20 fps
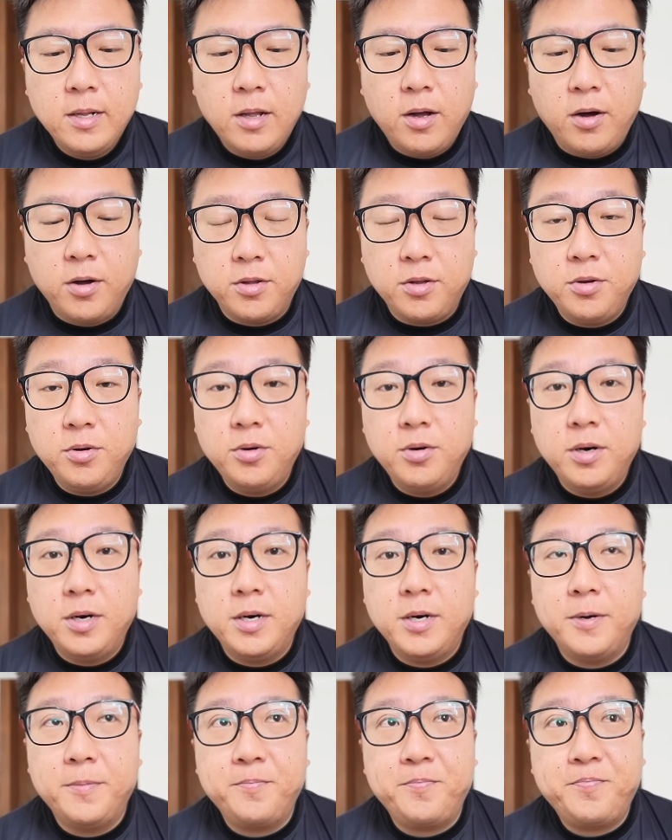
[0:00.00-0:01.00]

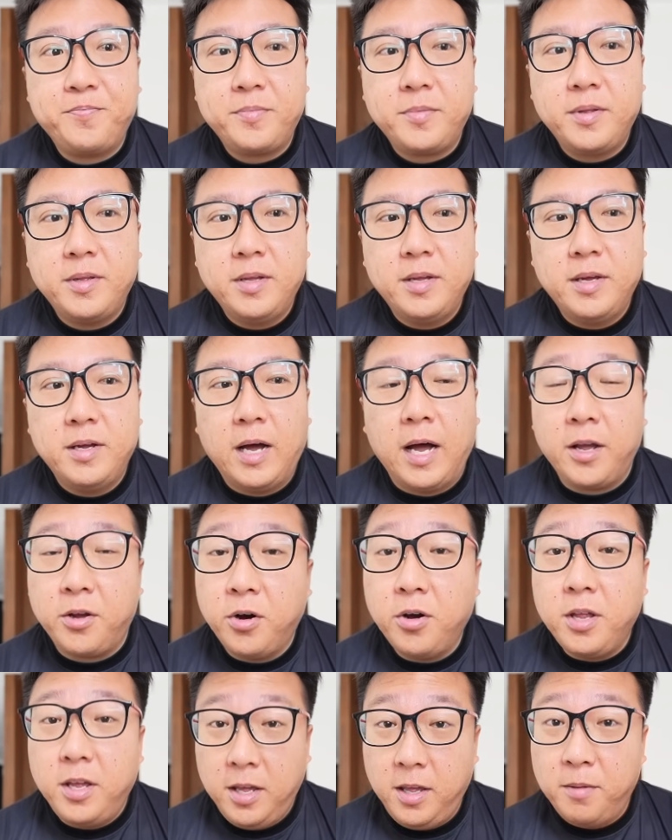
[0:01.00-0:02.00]
although... I
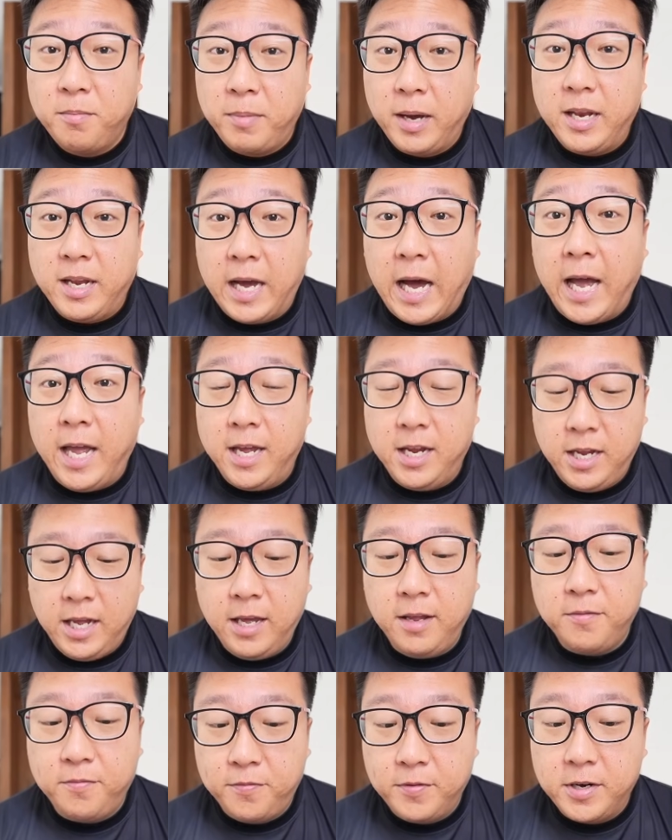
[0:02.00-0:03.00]
got hit by the Iron
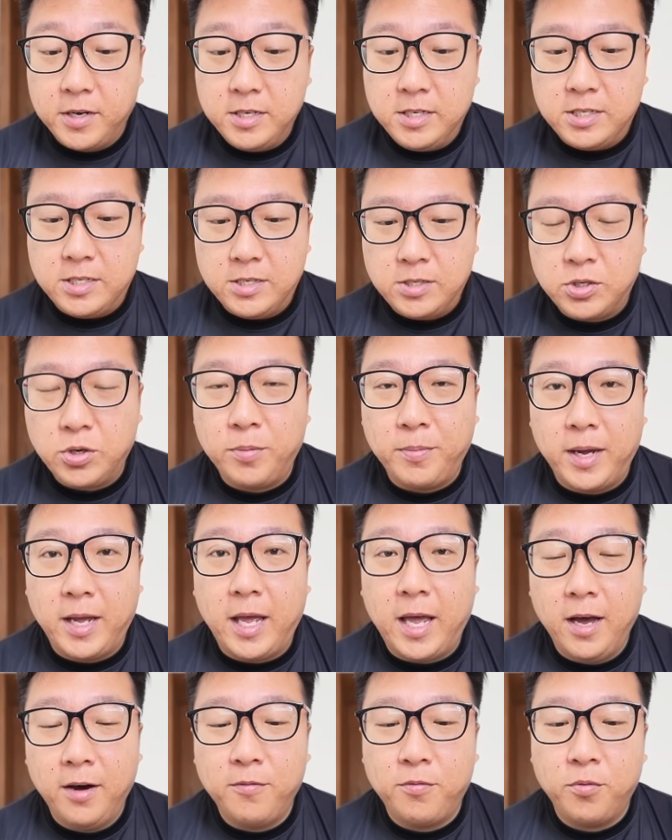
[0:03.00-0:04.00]
Head first, so my
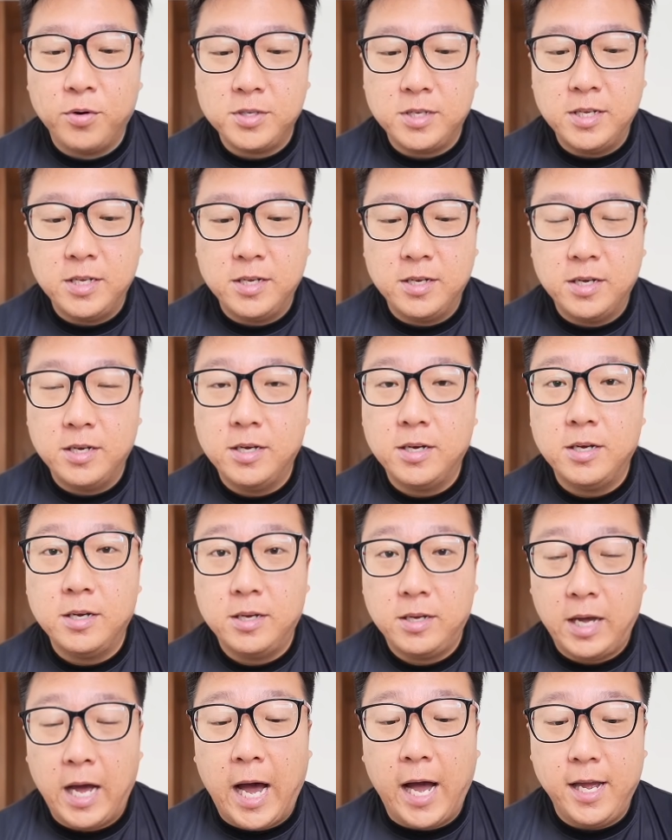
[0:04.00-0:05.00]
health wasn't
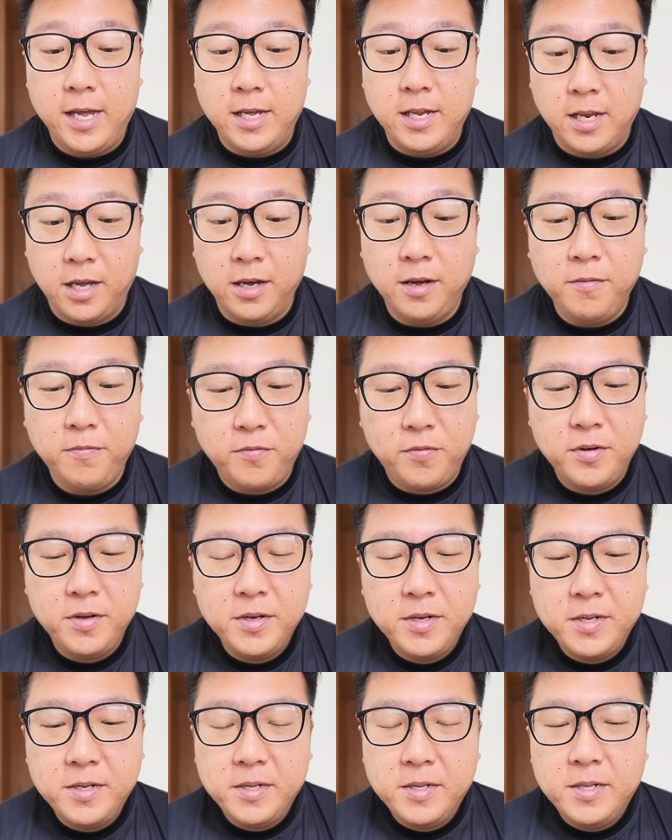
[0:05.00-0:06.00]
high enough.
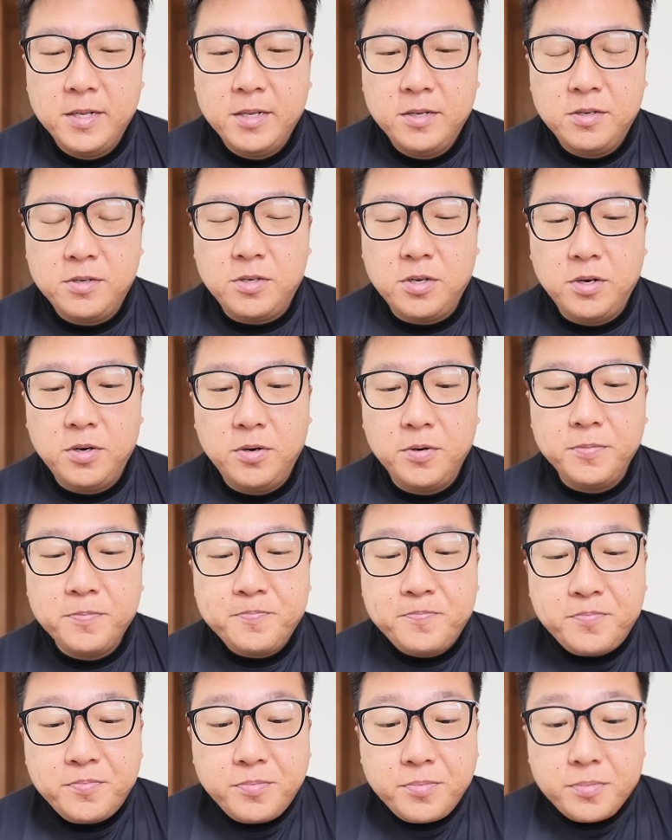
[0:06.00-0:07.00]

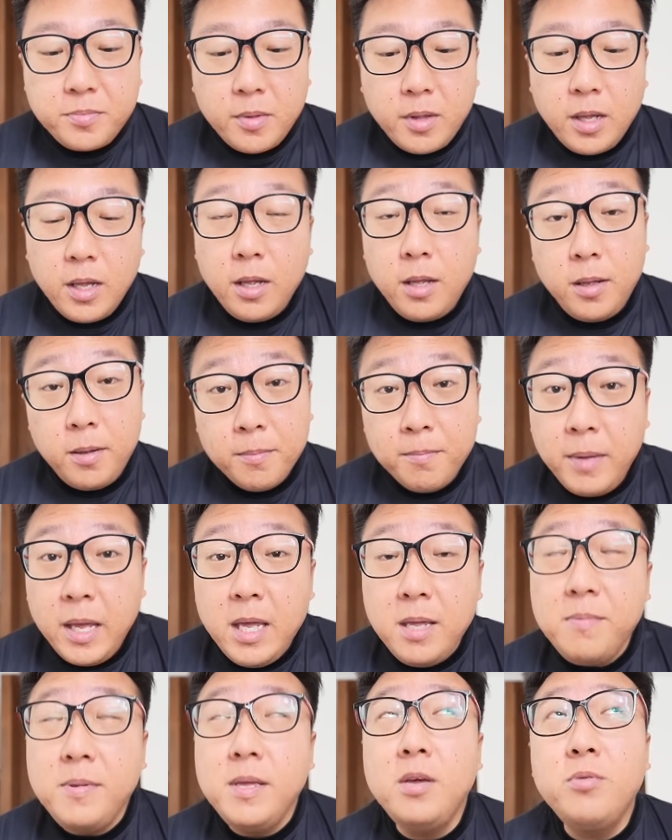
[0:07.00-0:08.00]
So,
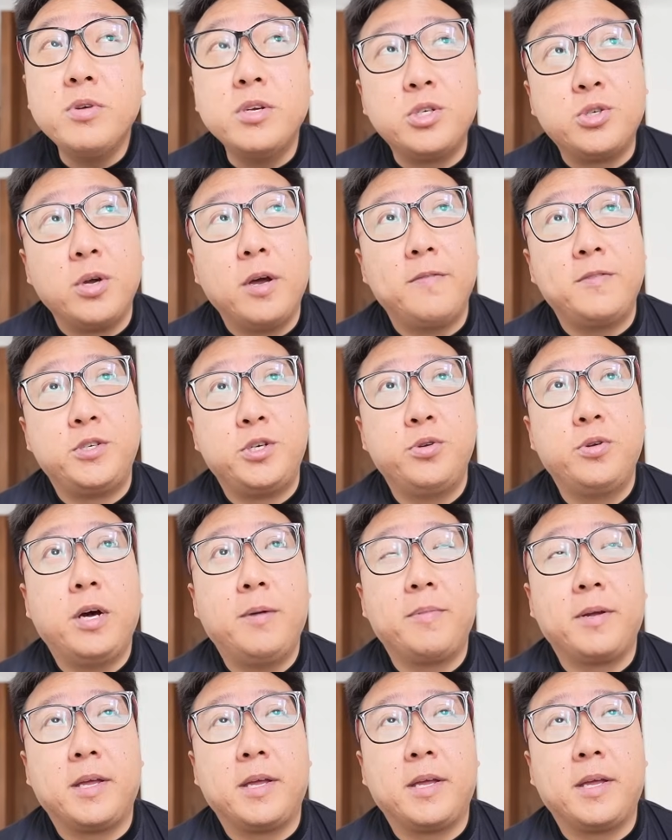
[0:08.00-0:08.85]
maybe we should have shoot up